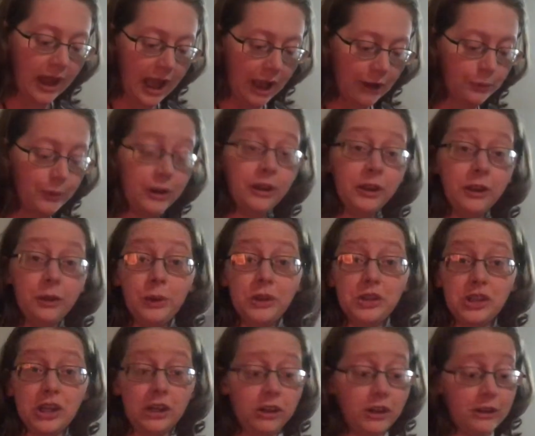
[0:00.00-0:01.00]
I really
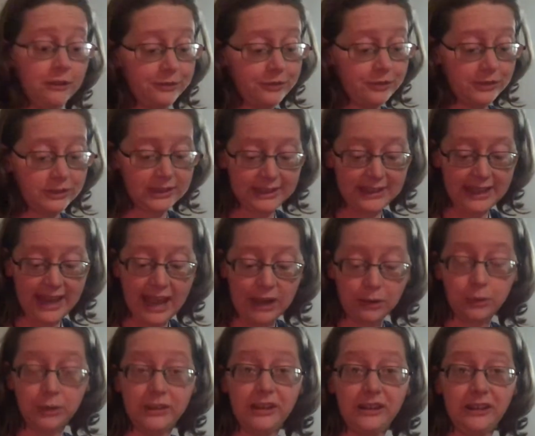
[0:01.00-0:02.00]
wish I could have
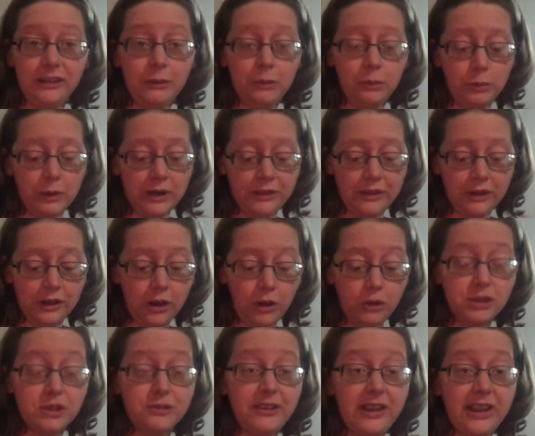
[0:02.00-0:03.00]
snagged one of the, one of the
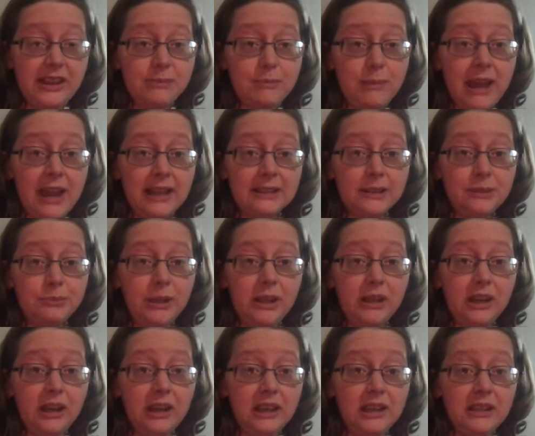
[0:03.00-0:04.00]
Ghost Face Max
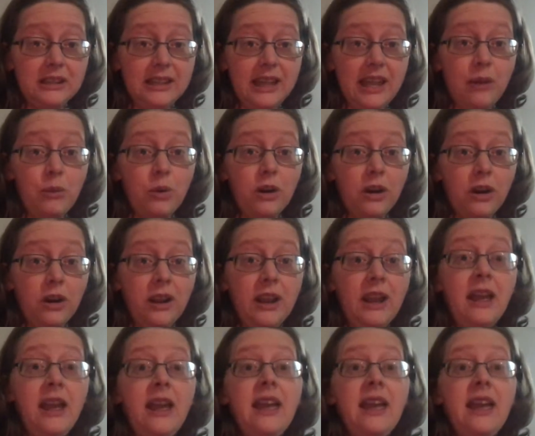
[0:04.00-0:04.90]
because they were